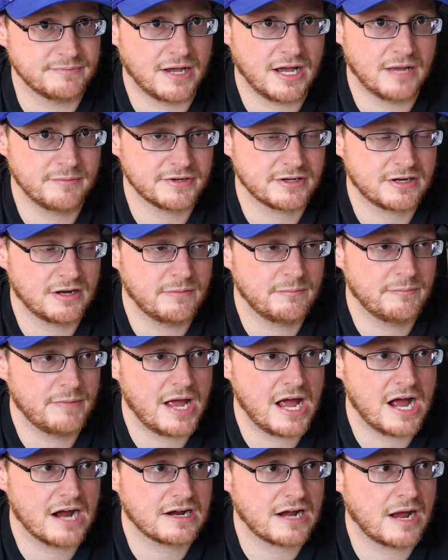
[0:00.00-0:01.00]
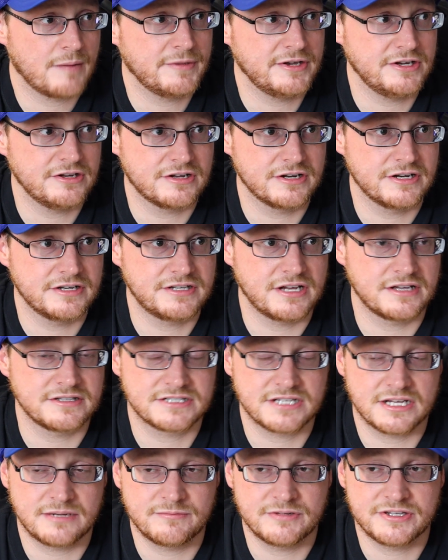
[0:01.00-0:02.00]
mom to come back. I mean, you could have done
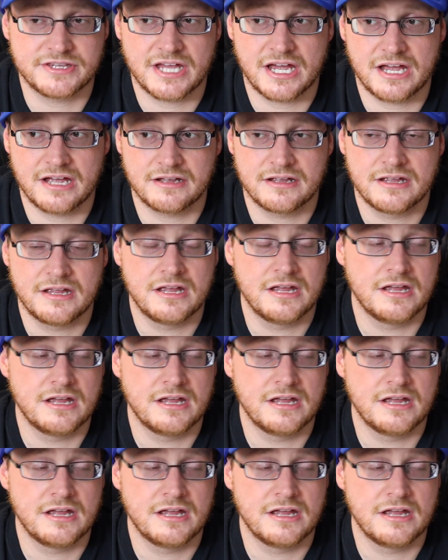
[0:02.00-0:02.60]
something with that